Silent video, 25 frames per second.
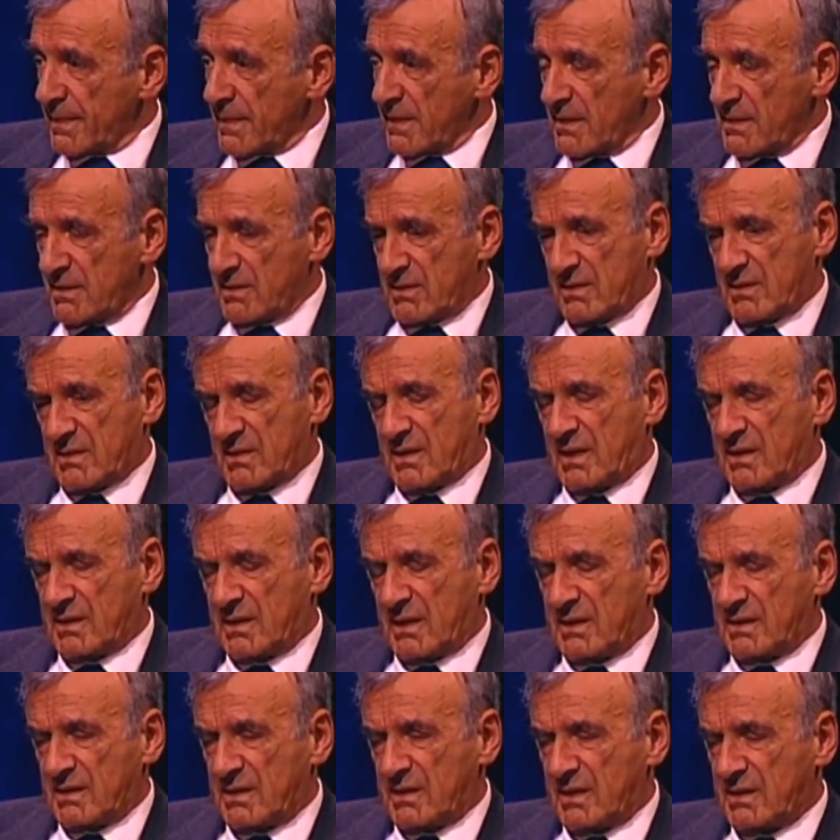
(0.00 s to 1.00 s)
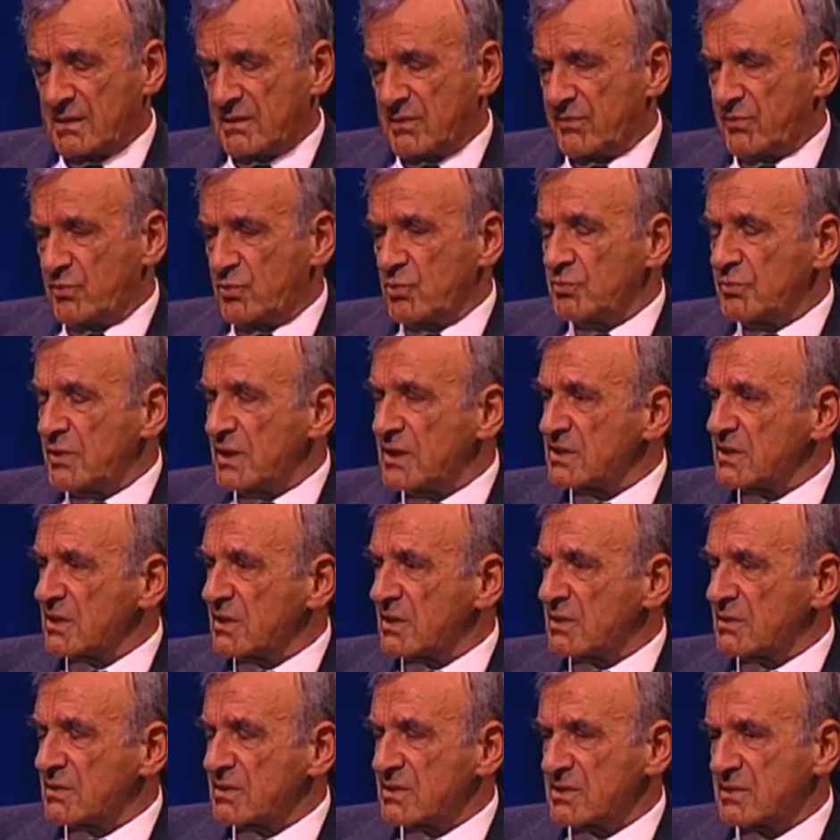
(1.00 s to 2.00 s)
Uh, I, I read a few weeks ago,
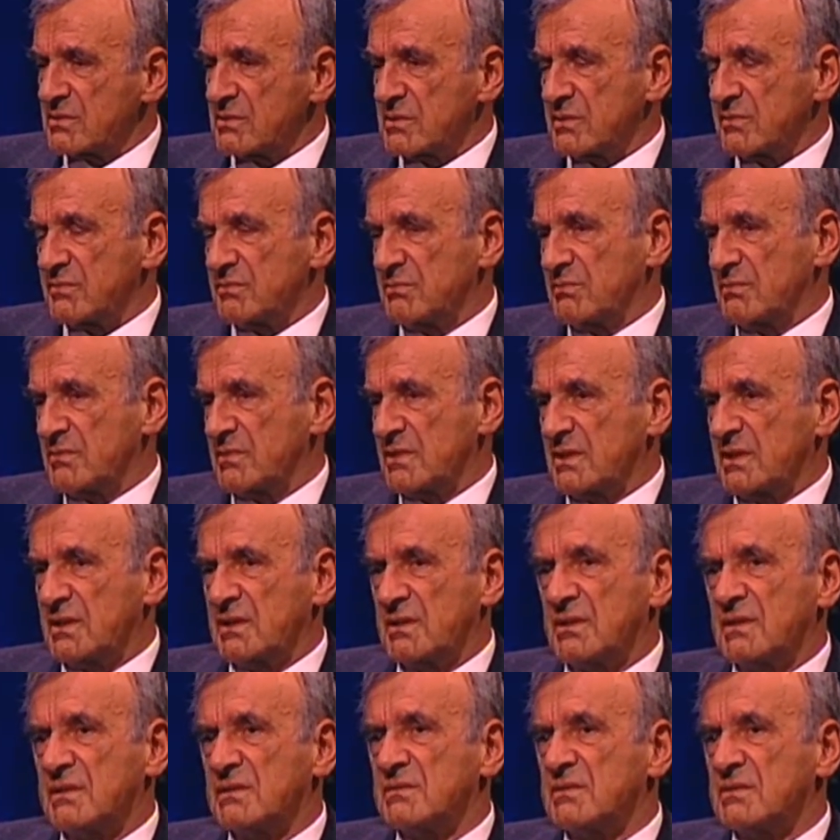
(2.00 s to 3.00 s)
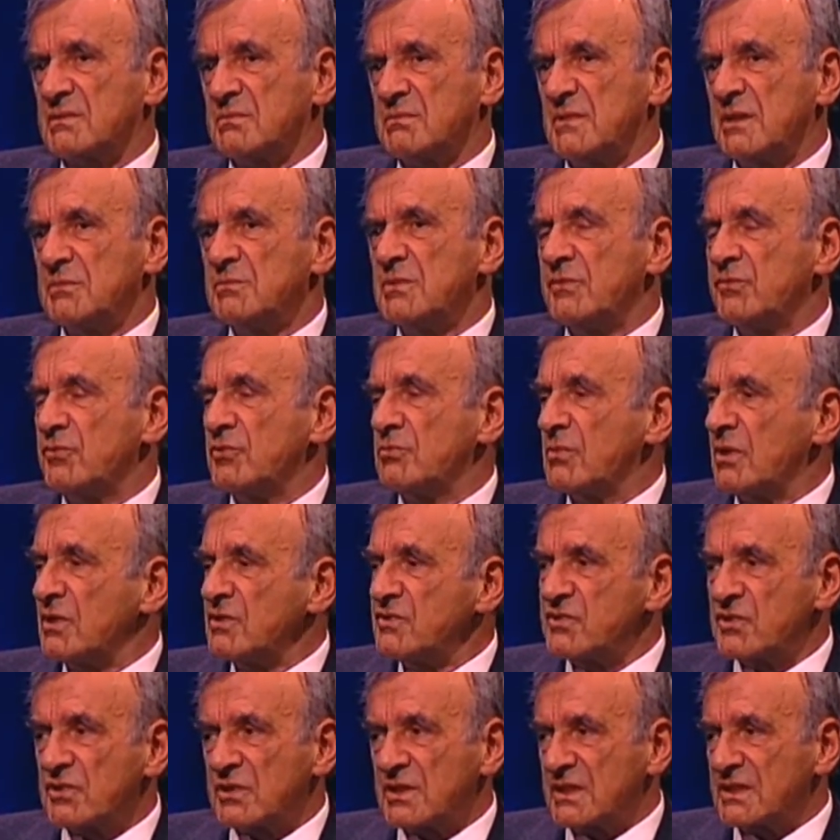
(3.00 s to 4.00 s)
or so, maybe a few
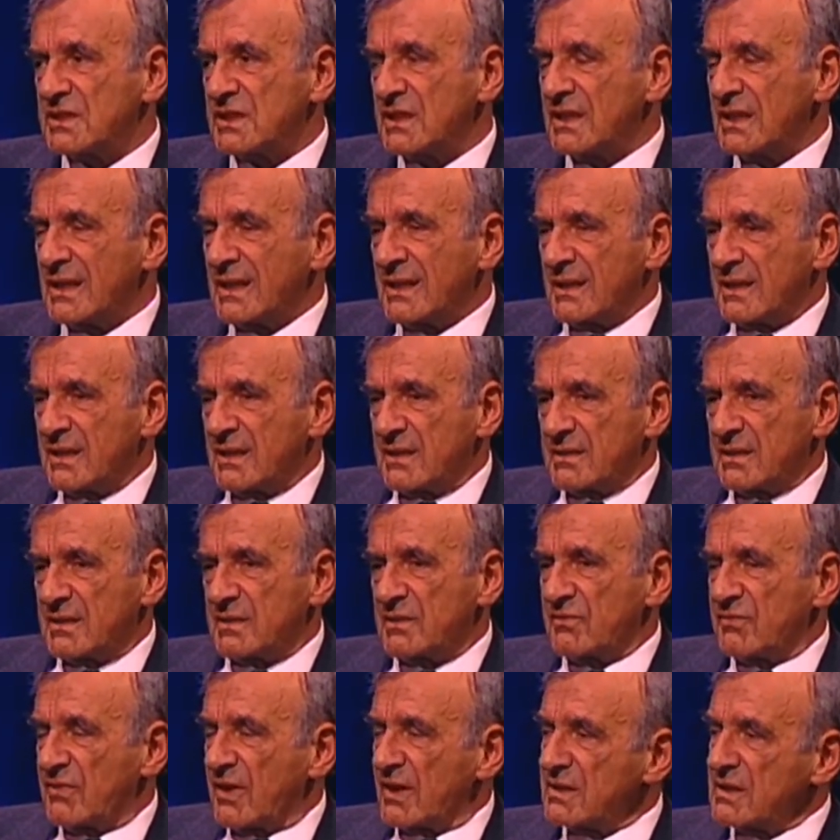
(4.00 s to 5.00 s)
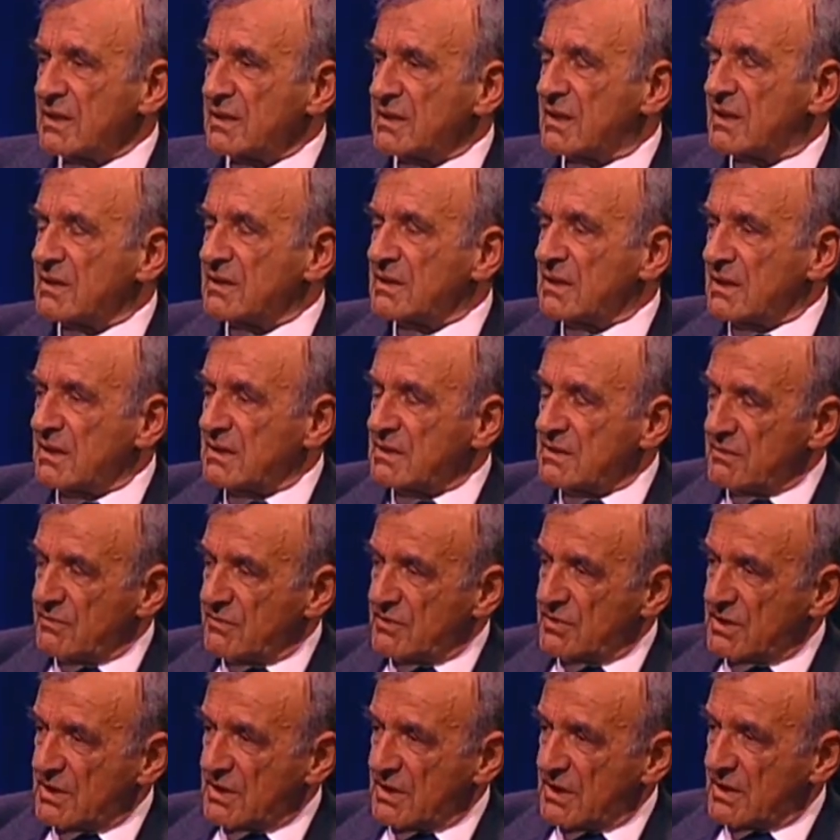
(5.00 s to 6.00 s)
months already, that the Vatican, in,
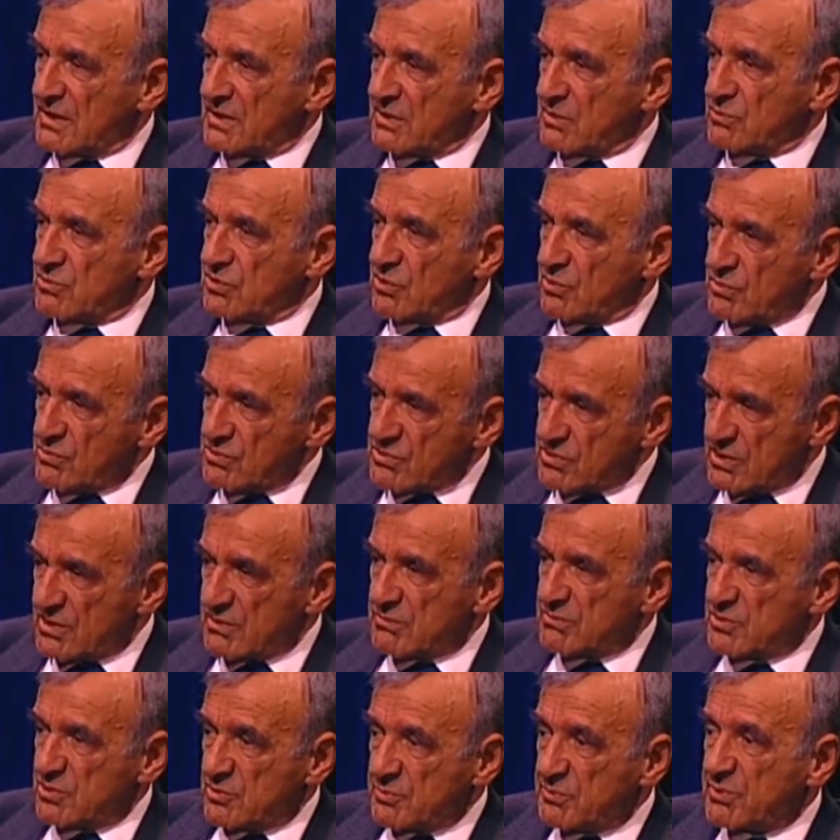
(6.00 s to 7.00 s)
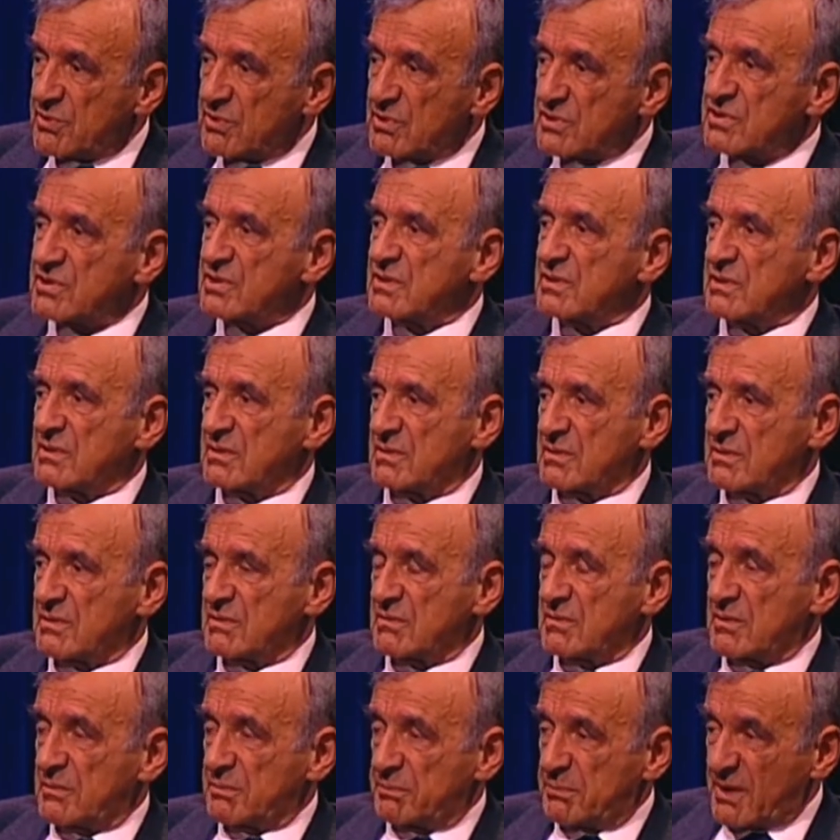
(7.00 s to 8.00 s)
with regard to Jerusalem, supports
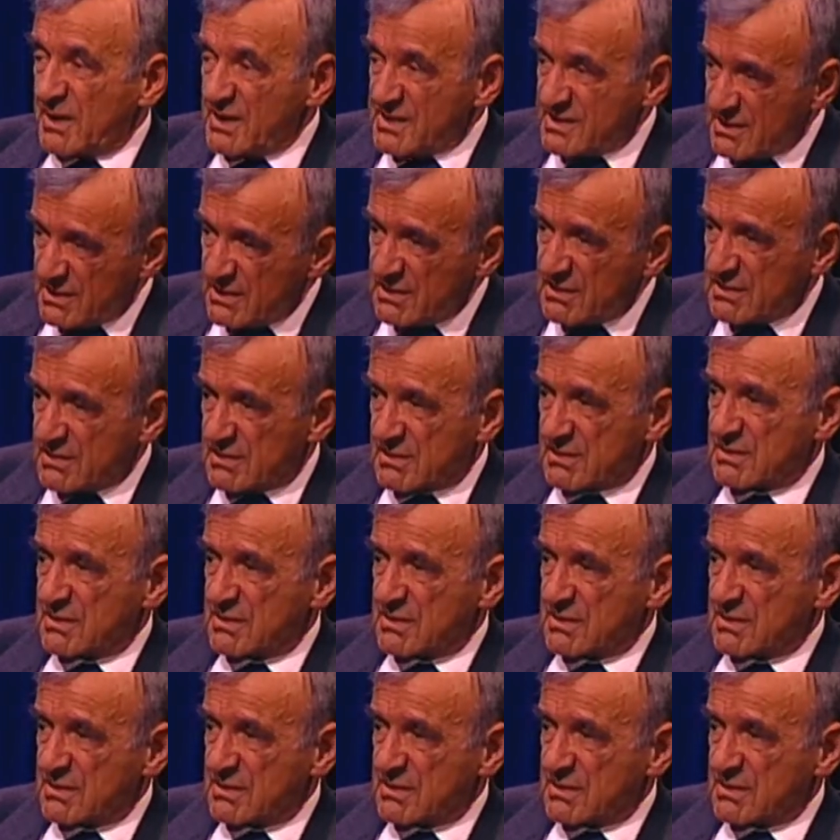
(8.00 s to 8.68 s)
Palestinians.